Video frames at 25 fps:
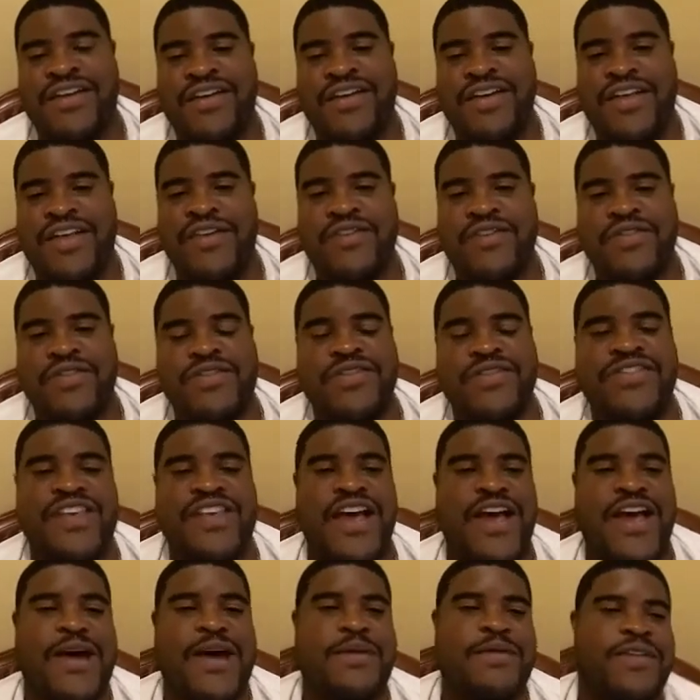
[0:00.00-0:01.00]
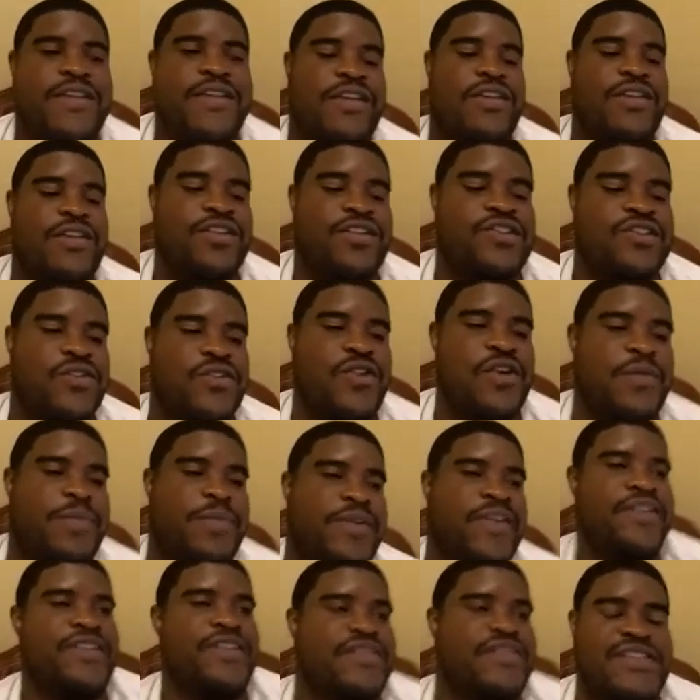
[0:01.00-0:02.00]
give him some time to, show up
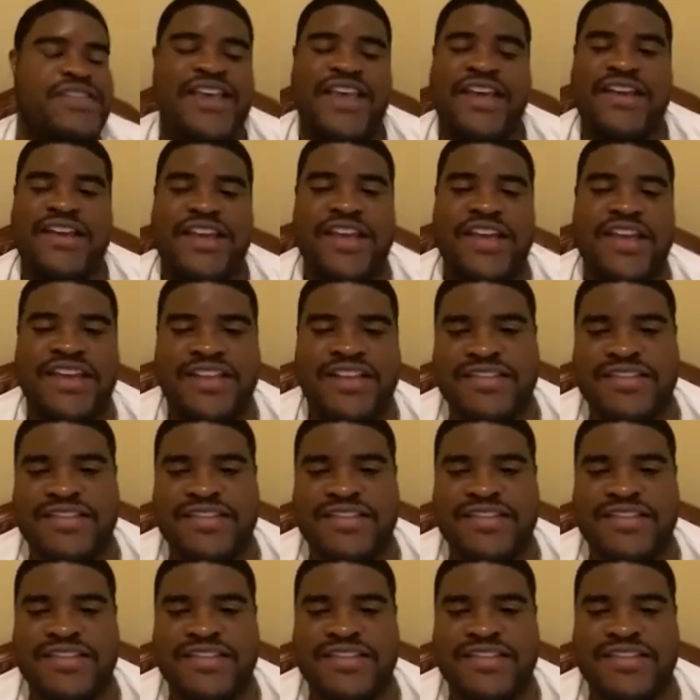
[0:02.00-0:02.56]
his technique,